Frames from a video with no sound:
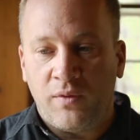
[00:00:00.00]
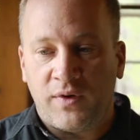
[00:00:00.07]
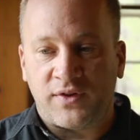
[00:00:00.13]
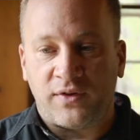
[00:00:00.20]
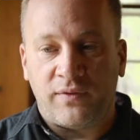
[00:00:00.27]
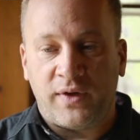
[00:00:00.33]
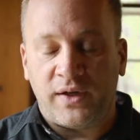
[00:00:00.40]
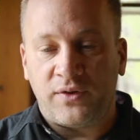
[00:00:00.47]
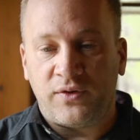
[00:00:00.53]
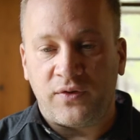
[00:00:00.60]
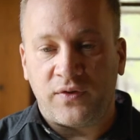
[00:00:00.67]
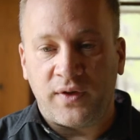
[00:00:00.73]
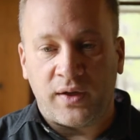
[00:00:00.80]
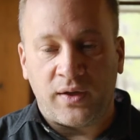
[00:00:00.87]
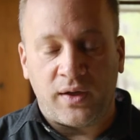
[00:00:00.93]
was invited
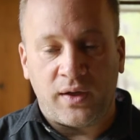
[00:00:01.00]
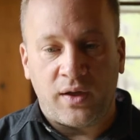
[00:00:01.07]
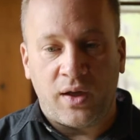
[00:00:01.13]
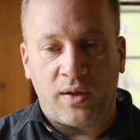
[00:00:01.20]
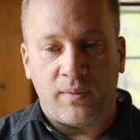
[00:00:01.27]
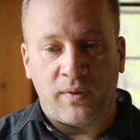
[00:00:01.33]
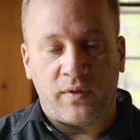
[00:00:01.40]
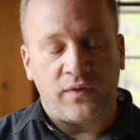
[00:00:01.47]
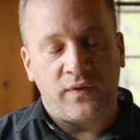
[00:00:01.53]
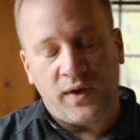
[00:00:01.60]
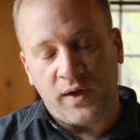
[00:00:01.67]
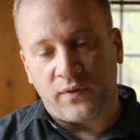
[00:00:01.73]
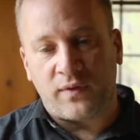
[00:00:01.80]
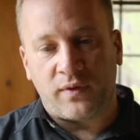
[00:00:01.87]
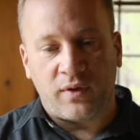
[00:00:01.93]
to study um, in the
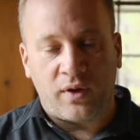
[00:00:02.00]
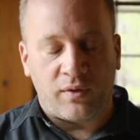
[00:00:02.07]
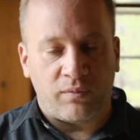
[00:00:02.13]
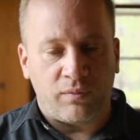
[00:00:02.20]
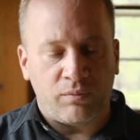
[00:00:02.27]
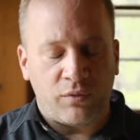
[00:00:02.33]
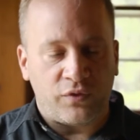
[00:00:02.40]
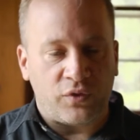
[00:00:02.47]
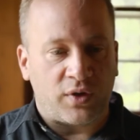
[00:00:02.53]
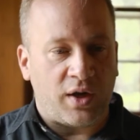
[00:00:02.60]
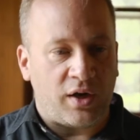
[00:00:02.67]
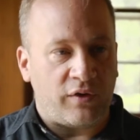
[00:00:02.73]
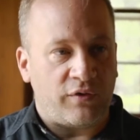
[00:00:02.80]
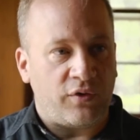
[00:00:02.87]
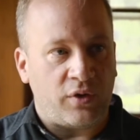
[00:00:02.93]
States, uh, moved to
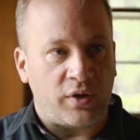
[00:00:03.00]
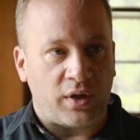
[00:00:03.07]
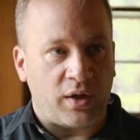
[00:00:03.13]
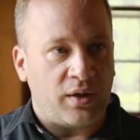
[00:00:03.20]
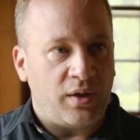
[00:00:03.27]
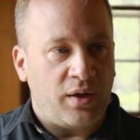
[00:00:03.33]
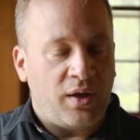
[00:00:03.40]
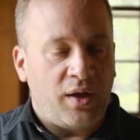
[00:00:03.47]
California,